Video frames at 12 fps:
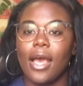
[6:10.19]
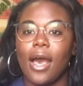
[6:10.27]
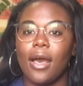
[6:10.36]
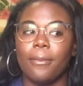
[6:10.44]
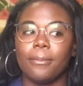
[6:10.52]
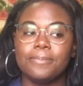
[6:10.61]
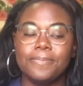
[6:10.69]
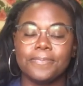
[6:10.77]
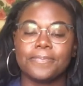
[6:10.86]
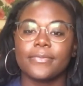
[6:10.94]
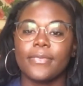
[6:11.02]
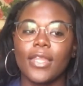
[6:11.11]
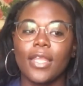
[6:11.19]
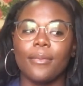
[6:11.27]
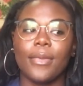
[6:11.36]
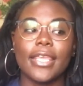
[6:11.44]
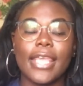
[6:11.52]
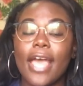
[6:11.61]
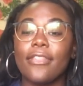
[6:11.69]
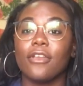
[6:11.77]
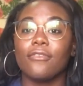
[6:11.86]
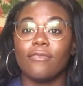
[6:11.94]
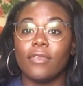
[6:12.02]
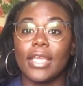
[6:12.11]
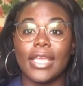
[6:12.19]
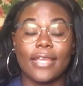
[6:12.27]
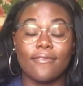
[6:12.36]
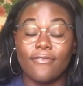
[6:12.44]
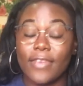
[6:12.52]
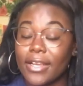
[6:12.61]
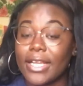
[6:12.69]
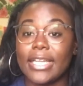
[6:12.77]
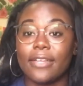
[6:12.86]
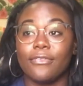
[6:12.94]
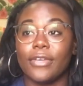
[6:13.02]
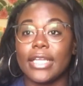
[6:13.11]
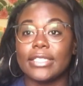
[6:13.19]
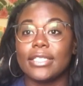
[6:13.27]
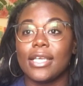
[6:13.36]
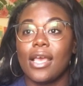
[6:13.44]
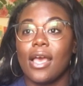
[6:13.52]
Um, but yeah, they're very different.